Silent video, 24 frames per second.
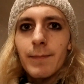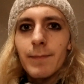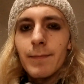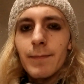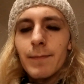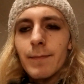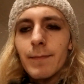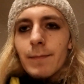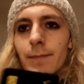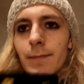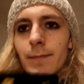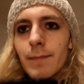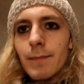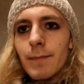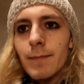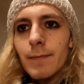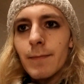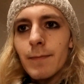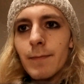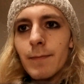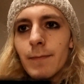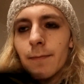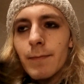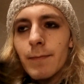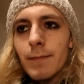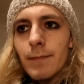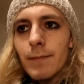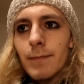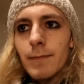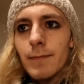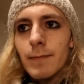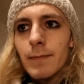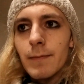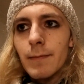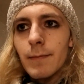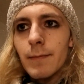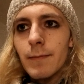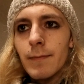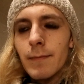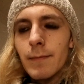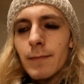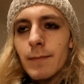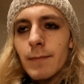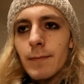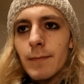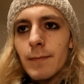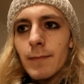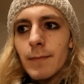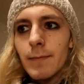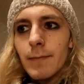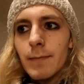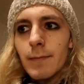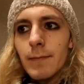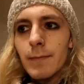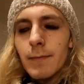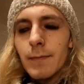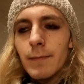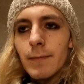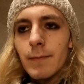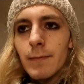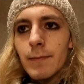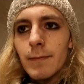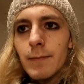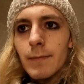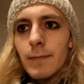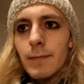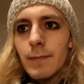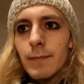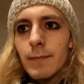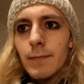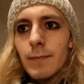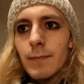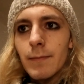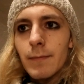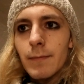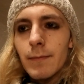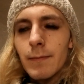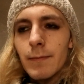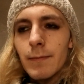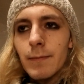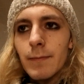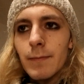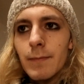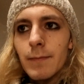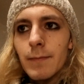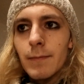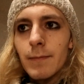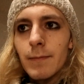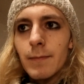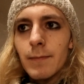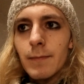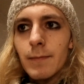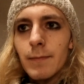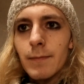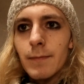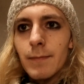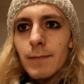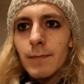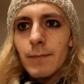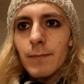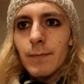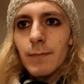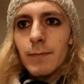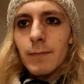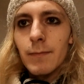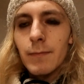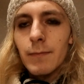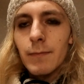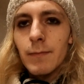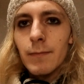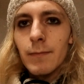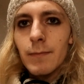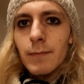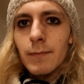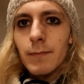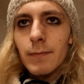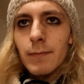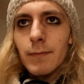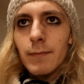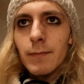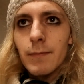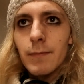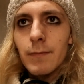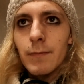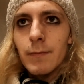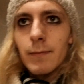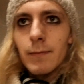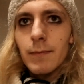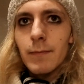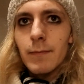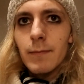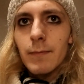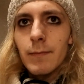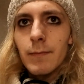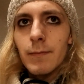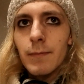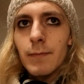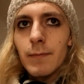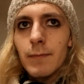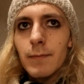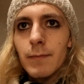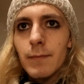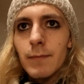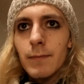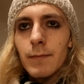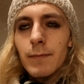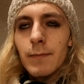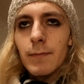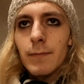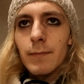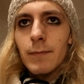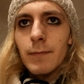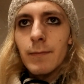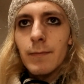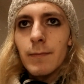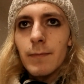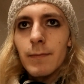Nobody speaks.